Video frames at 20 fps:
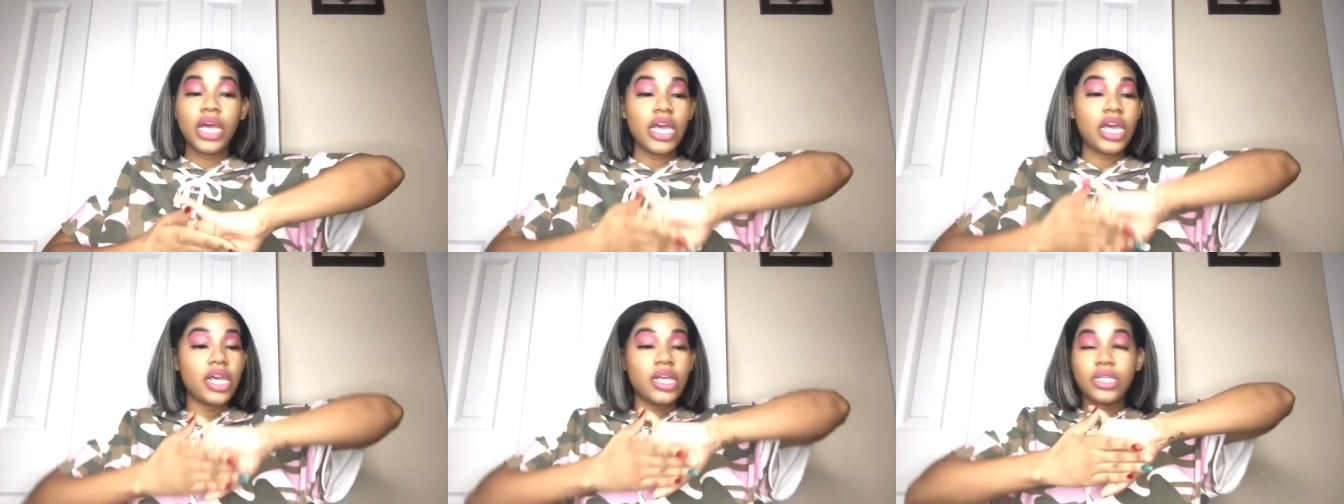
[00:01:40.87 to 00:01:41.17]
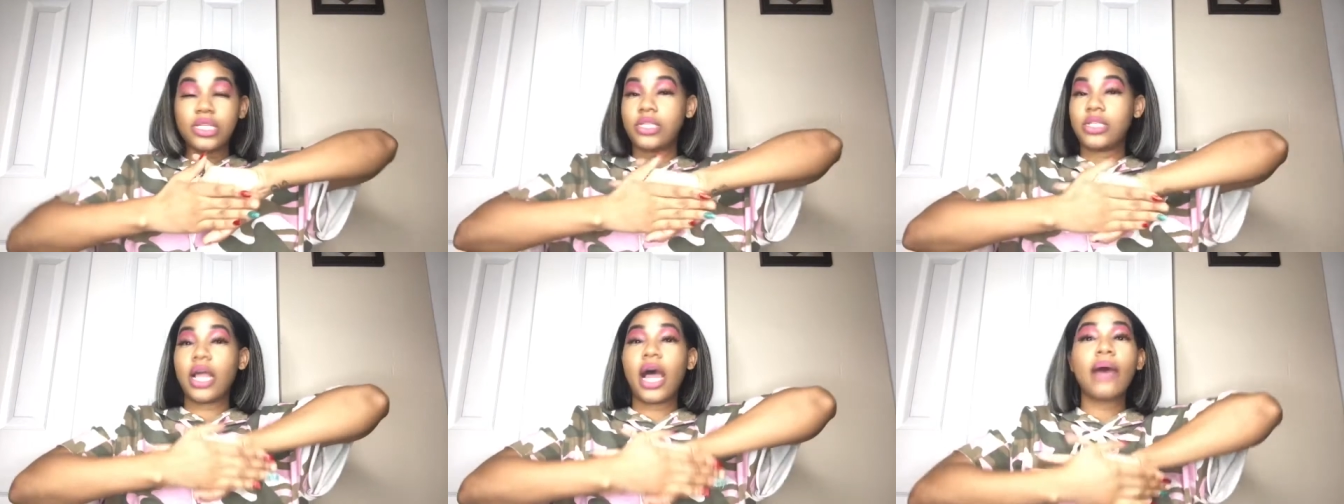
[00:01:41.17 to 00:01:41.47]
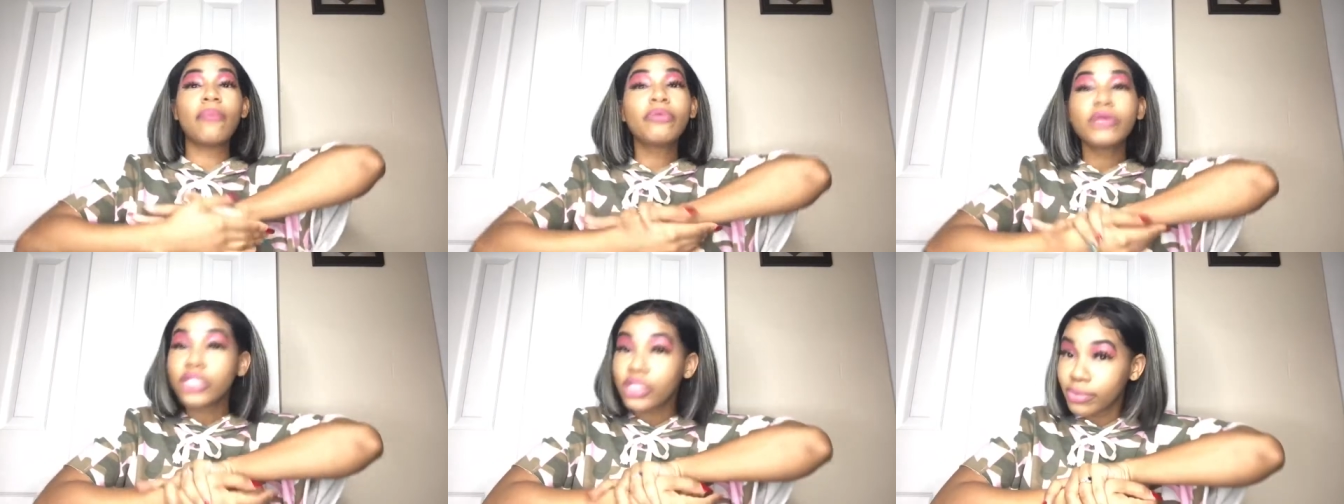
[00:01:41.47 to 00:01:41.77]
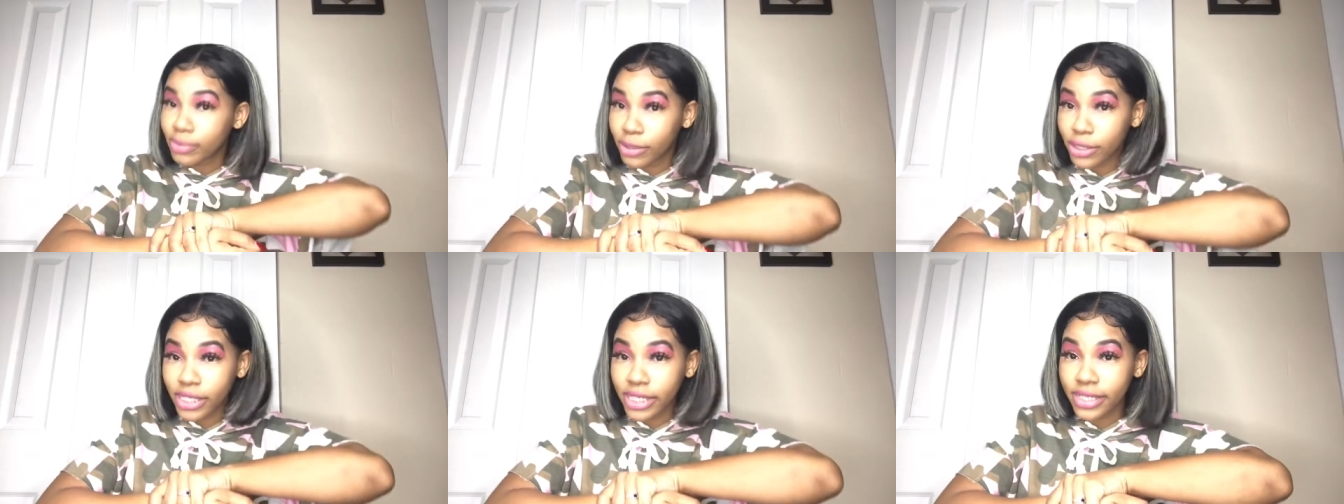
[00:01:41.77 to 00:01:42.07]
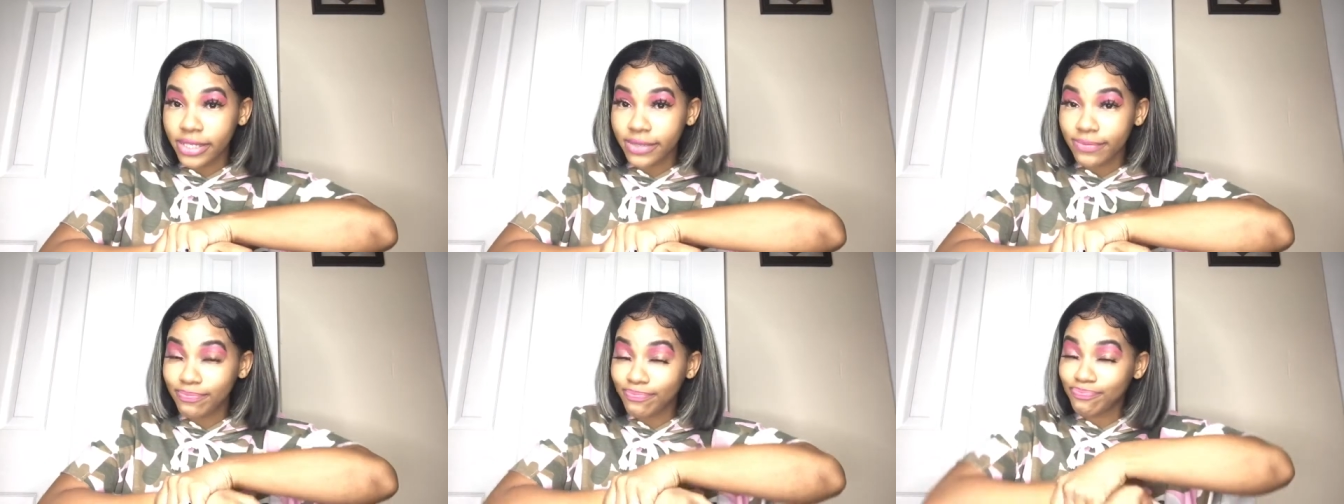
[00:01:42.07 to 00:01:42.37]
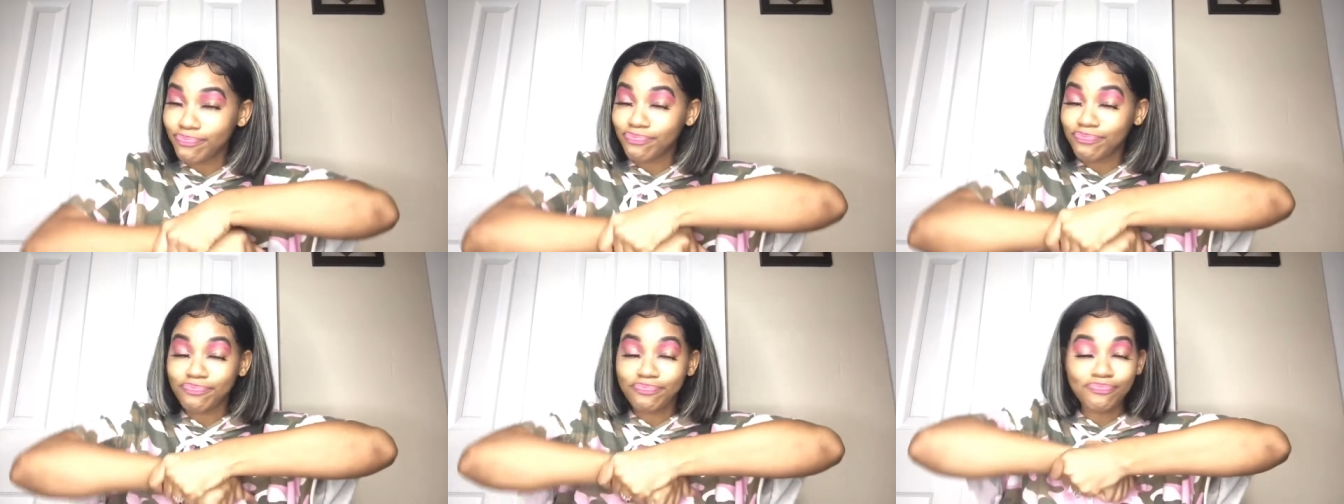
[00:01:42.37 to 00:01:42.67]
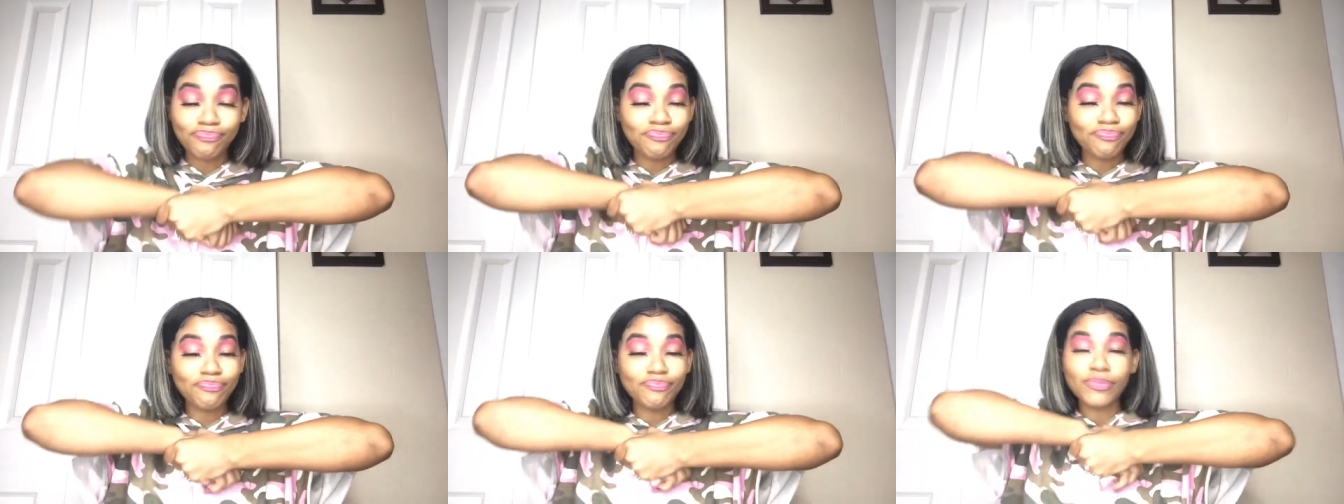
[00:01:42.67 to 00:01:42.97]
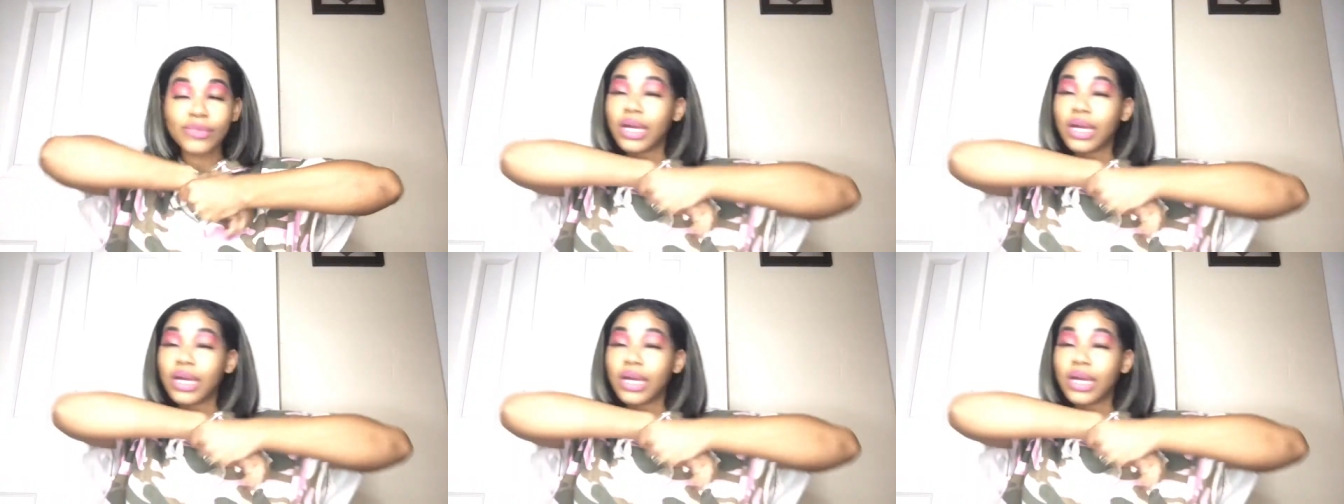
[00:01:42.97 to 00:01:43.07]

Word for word: it's not picture perfect. Mm-hmm.